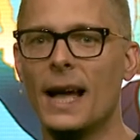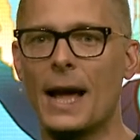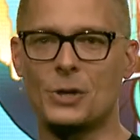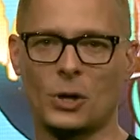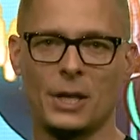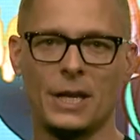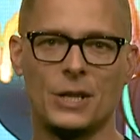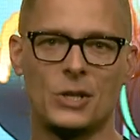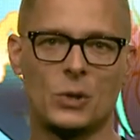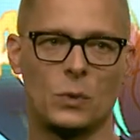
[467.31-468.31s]
and turn it
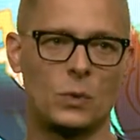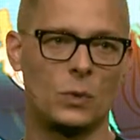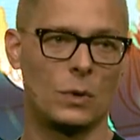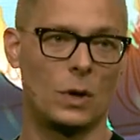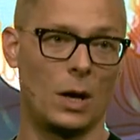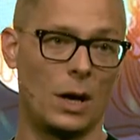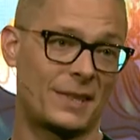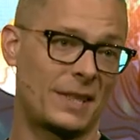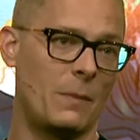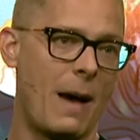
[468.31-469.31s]
into a
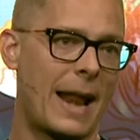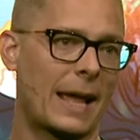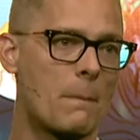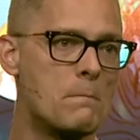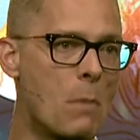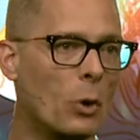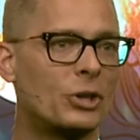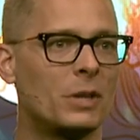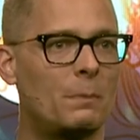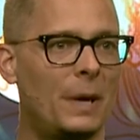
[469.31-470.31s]
cinematic
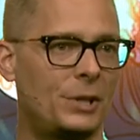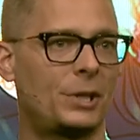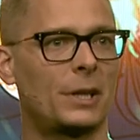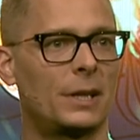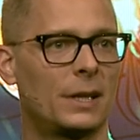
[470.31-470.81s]
motion picture.